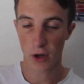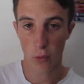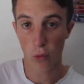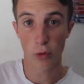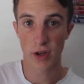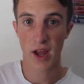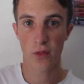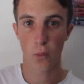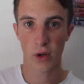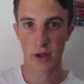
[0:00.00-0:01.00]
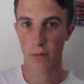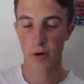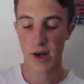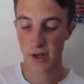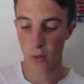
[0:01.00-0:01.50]
ruled it in the William
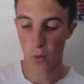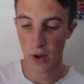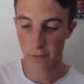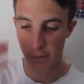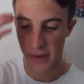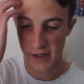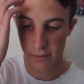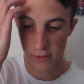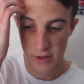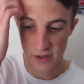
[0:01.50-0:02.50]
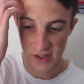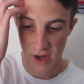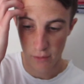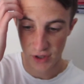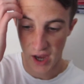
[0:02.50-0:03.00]
Reid, and it won for Peter Moody, so
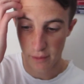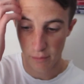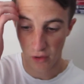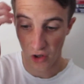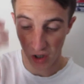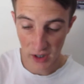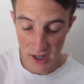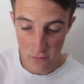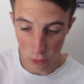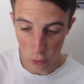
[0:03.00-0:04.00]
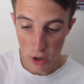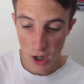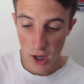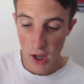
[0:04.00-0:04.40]
that was unbelievable.